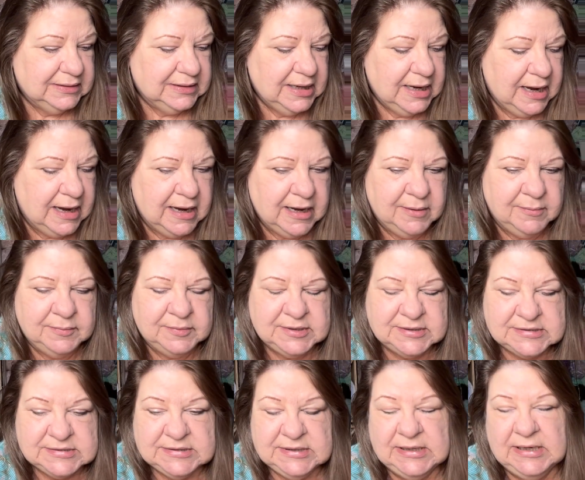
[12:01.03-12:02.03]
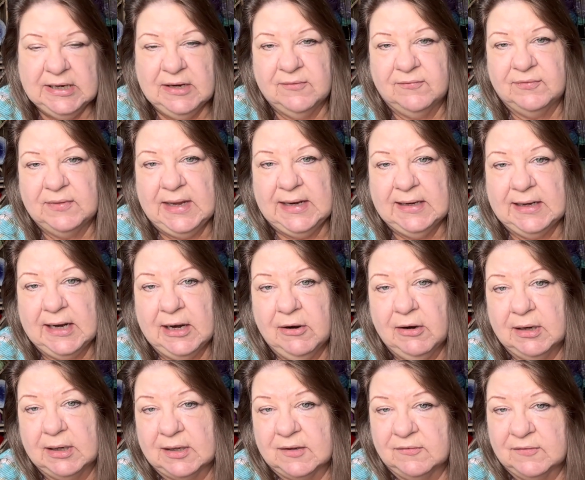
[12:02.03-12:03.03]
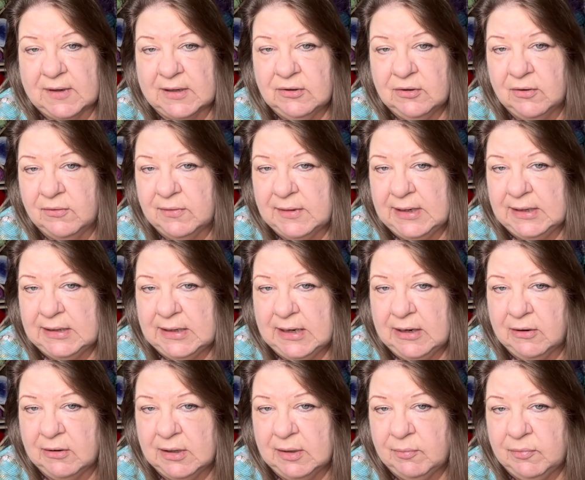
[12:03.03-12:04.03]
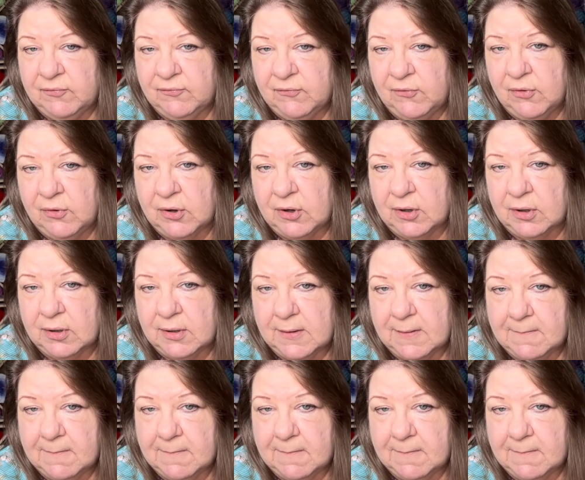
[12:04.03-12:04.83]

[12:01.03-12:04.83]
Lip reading: to see if they carry it, because I know they carried it before.